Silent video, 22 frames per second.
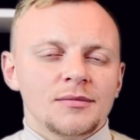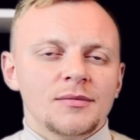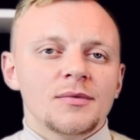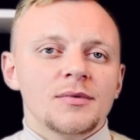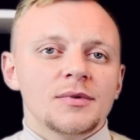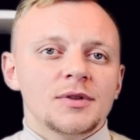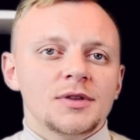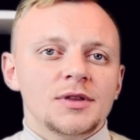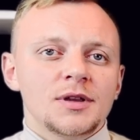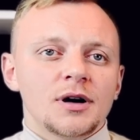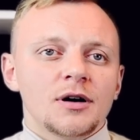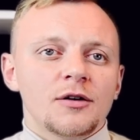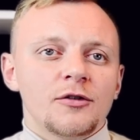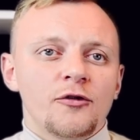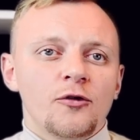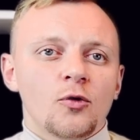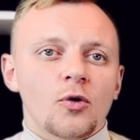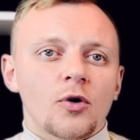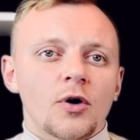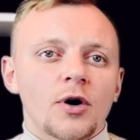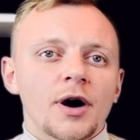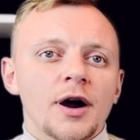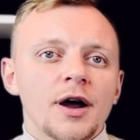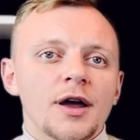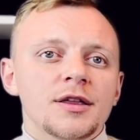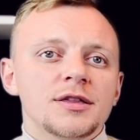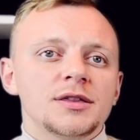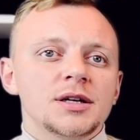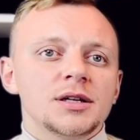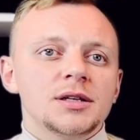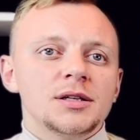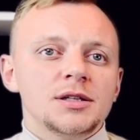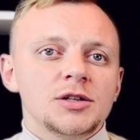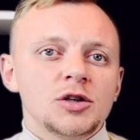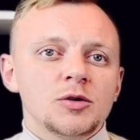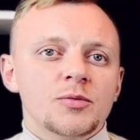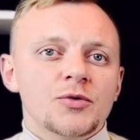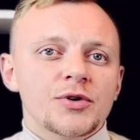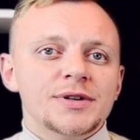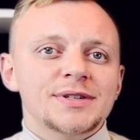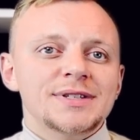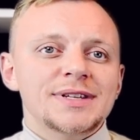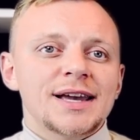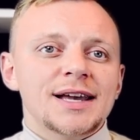Therefore, the
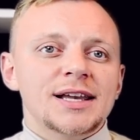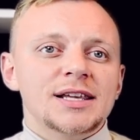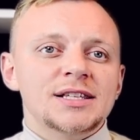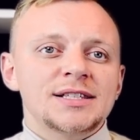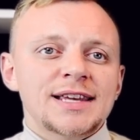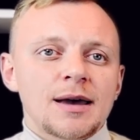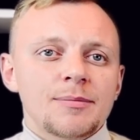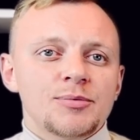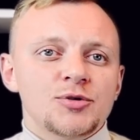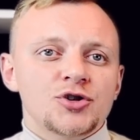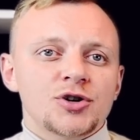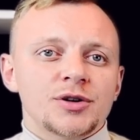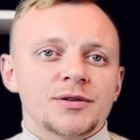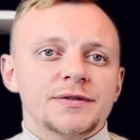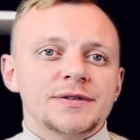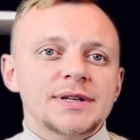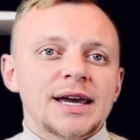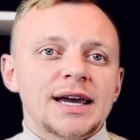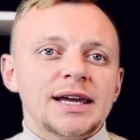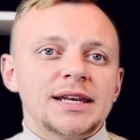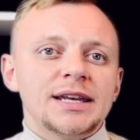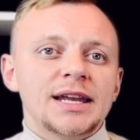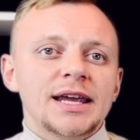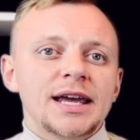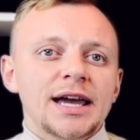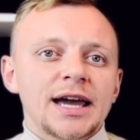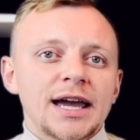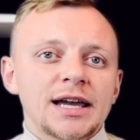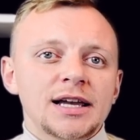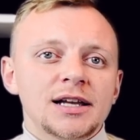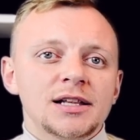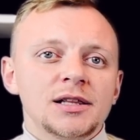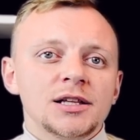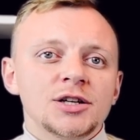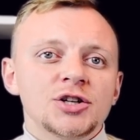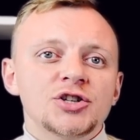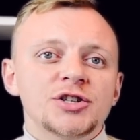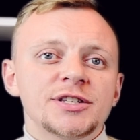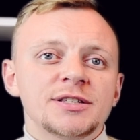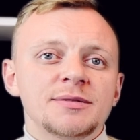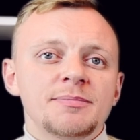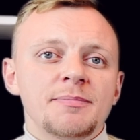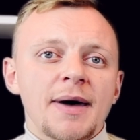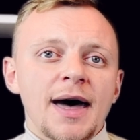numerous exceptions in English
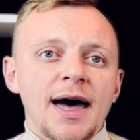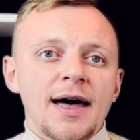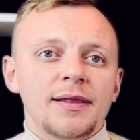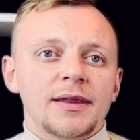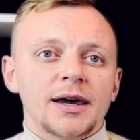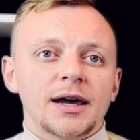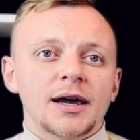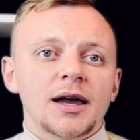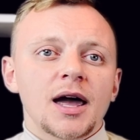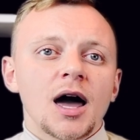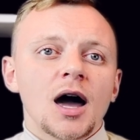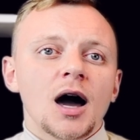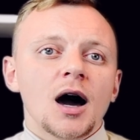spelling